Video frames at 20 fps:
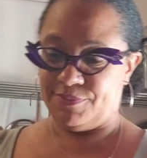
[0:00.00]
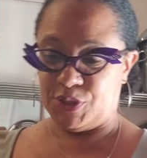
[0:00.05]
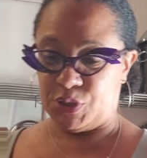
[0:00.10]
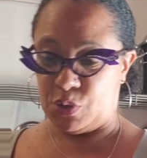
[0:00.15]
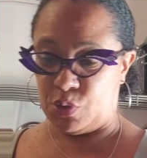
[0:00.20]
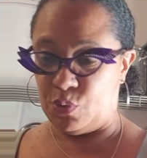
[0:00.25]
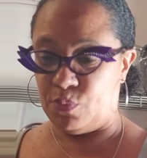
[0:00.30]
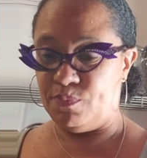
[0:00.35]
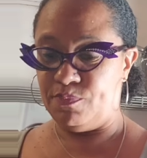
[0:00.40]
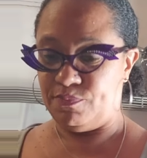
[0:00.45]
so
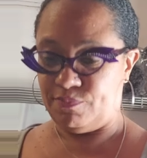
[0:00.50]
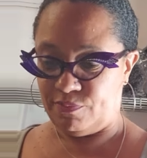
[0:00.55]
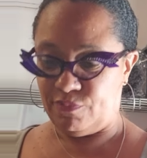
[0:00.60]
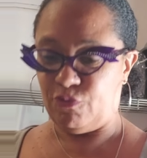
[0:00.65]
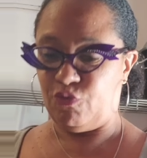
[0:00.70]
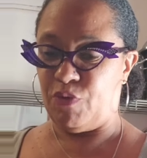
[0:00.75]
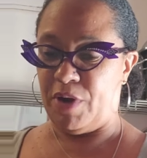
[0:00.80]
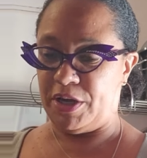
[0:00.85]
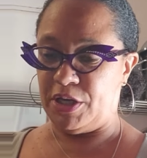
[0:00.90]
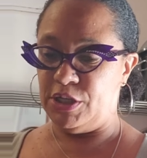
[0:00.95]

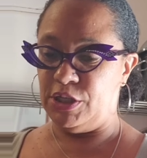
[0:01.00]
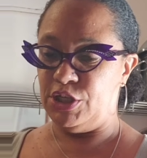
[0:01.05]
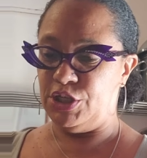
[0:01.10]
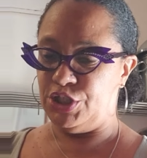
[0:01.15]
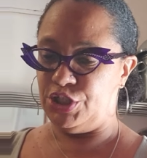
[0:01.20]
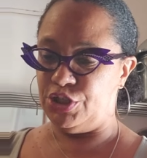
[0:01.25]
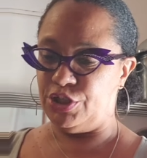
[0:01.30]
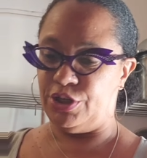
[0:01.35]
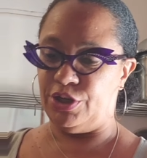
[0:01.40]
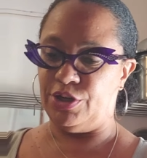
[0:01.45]
regular
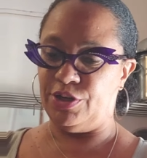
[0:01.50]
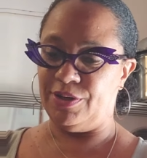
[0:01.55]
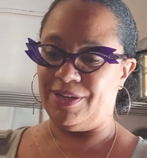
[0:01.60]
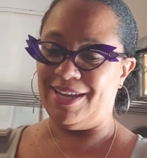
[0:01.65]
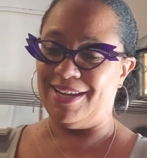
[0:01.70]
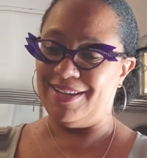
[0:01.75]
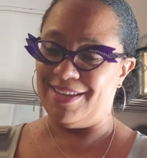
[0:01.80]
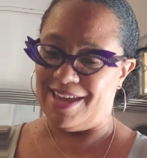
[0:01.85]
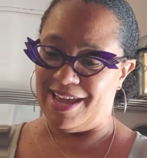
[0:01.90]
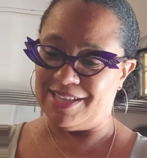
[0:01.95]
sugar,
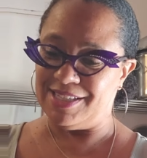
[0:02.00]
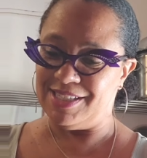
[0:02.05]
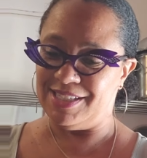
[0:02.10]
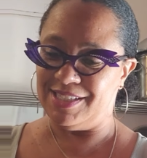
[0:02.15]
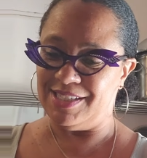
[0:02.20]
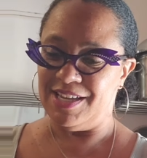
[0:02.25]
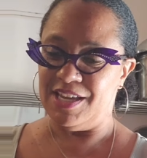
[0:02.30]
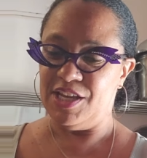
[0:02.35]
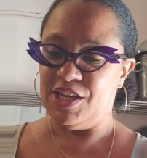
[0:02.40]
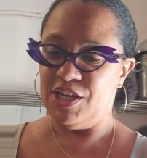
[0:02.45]
and yes,